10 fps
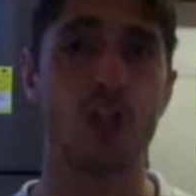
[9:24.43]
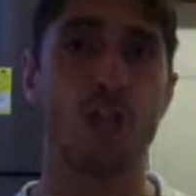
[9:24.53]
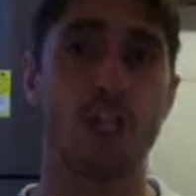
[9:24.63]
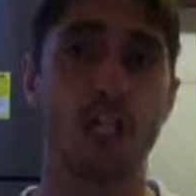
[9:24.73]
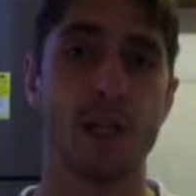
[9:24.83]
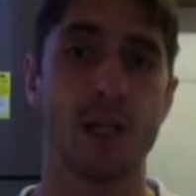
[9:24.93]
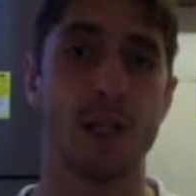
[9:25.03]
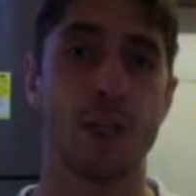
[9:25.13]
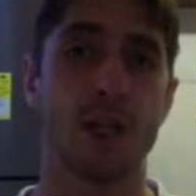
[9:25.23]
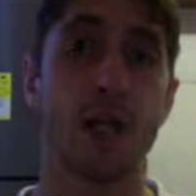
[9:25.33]
lead
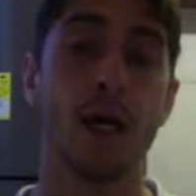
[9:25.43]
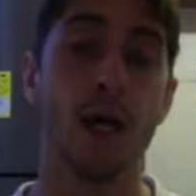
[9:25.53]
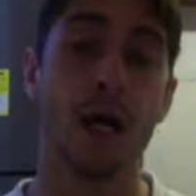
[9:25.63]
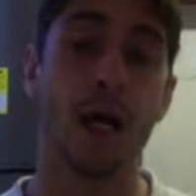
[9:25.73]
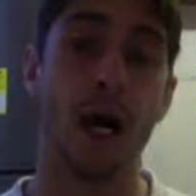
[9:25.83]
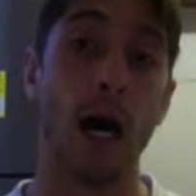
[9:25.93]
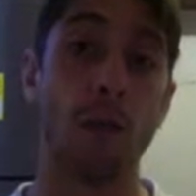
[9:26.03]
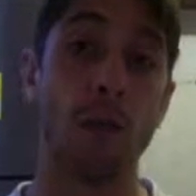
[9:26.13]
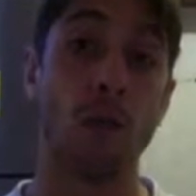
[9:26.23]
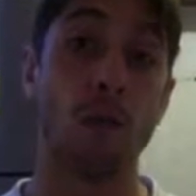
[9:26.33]
collection,
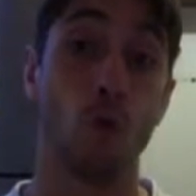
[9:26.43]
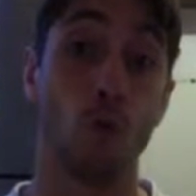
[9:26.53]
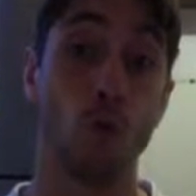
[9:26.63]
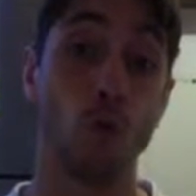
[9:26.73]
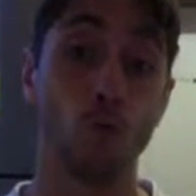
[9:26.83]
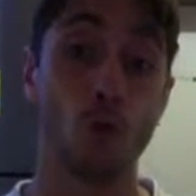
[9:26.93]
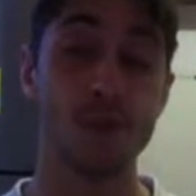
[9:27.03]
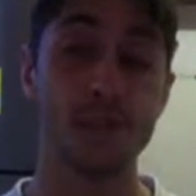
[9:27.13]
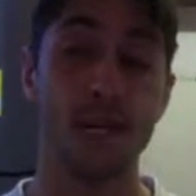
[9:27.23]
opt-in form tools.